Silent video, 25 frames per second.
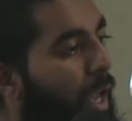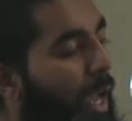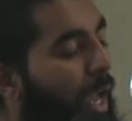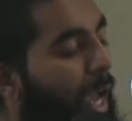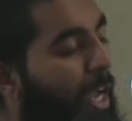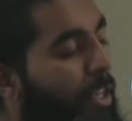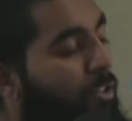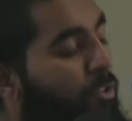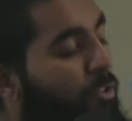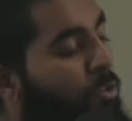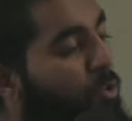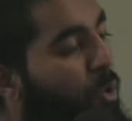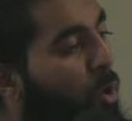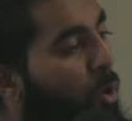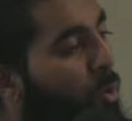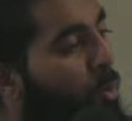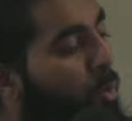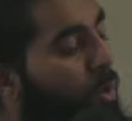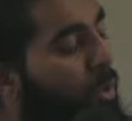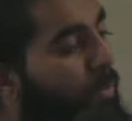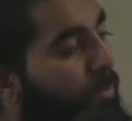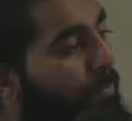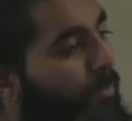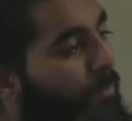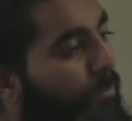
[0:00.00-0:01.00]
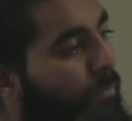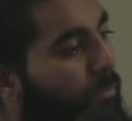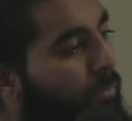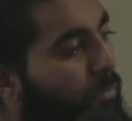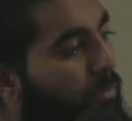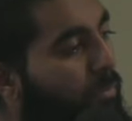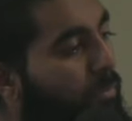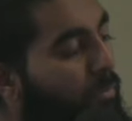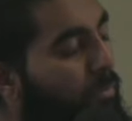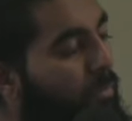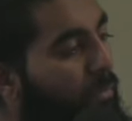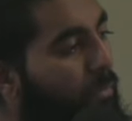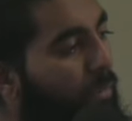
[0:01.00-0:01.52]
And so
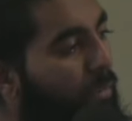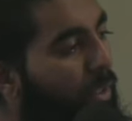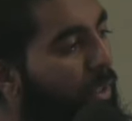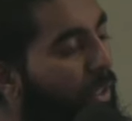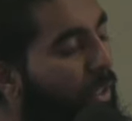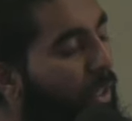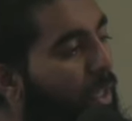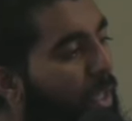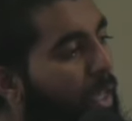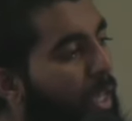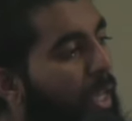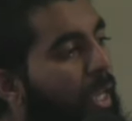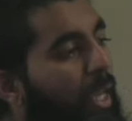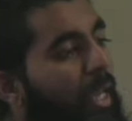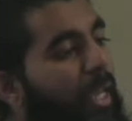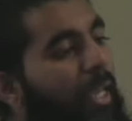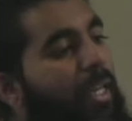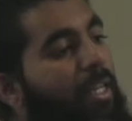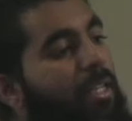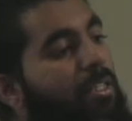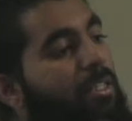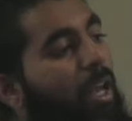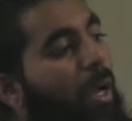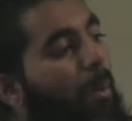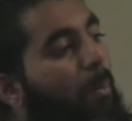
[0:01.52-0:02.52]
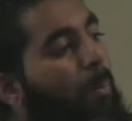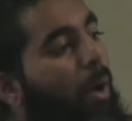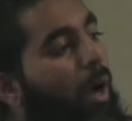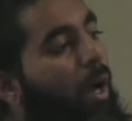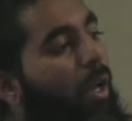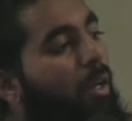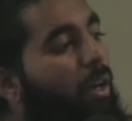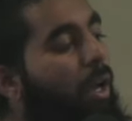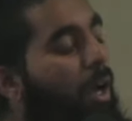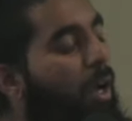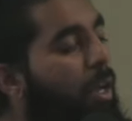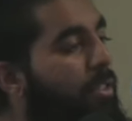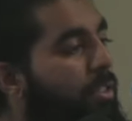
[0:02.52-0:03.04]
it is upon
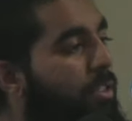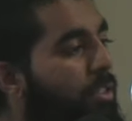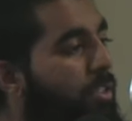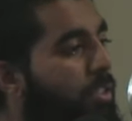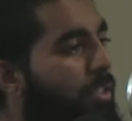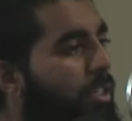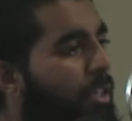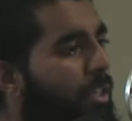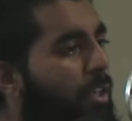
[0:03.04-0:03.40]
us